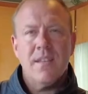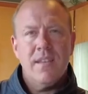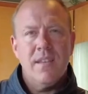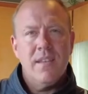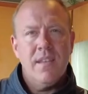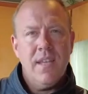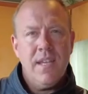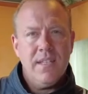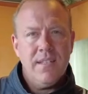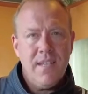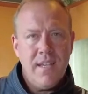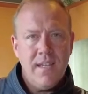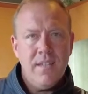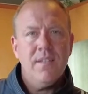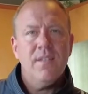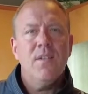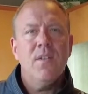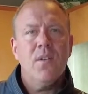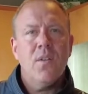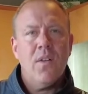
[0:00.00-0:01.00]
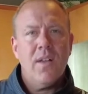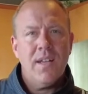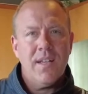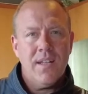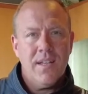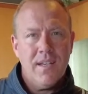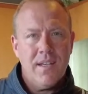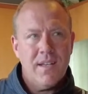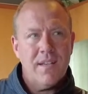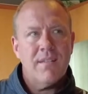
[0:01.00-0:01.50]
they tend to like
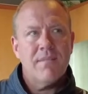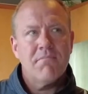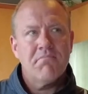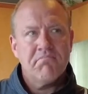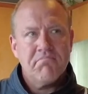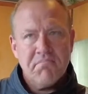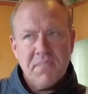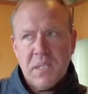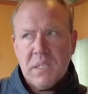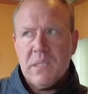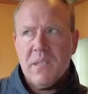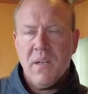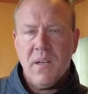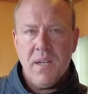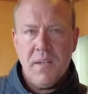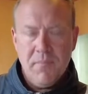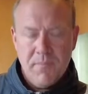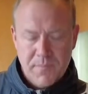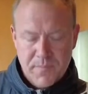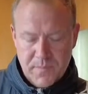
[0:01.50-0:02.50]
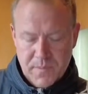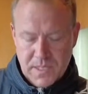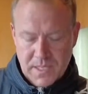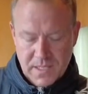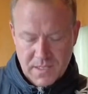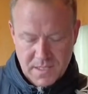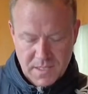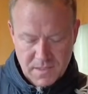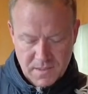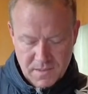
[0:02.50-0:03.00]
it in time. They
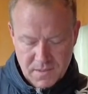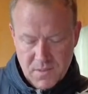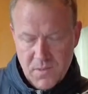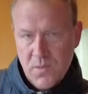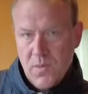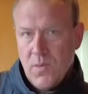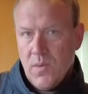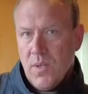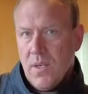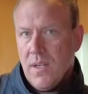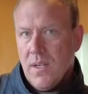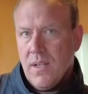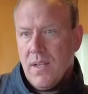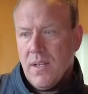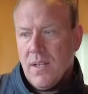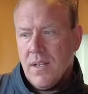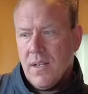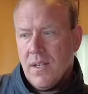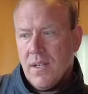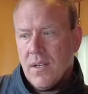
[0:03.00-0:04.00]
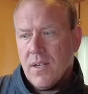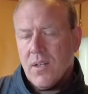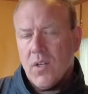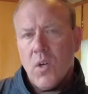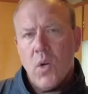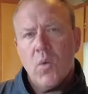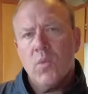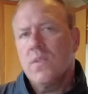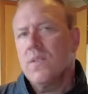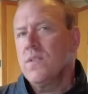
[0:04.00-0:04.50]
tend to
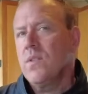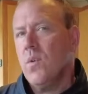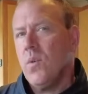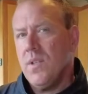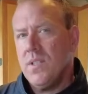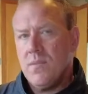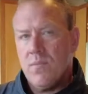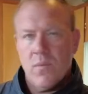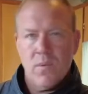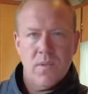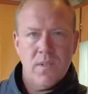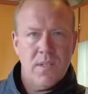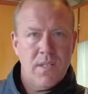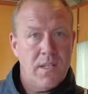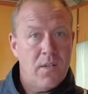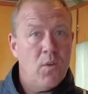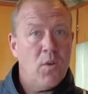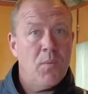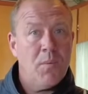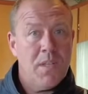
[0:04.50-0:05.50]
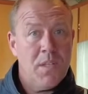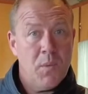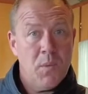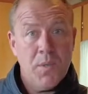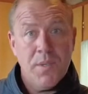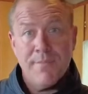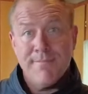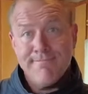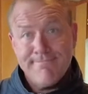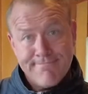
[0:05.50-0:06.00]
go to toys more than they normally would.
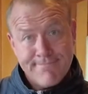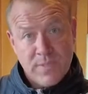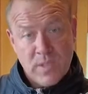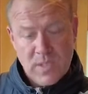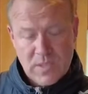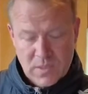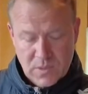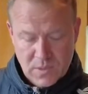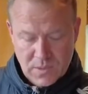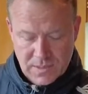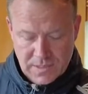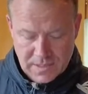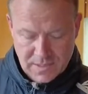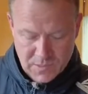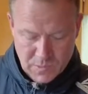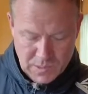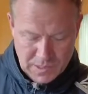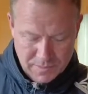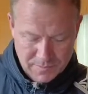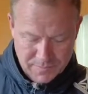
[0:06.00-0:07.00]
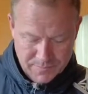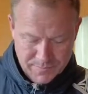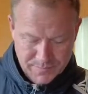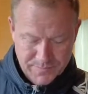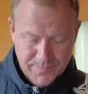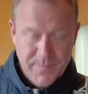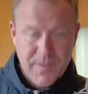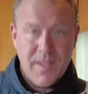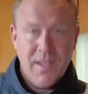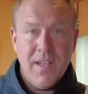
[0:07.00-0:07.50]
So that's a good thing as well.
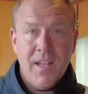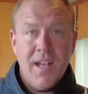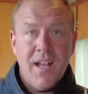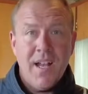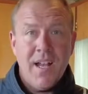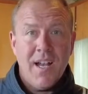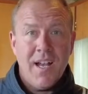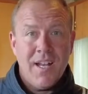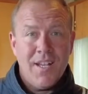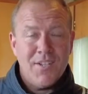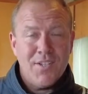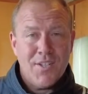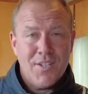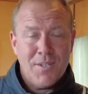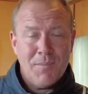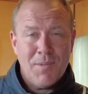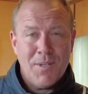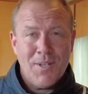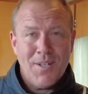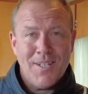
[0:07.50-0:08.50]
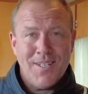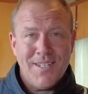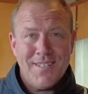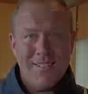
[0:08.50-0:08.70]
I just thought you might like that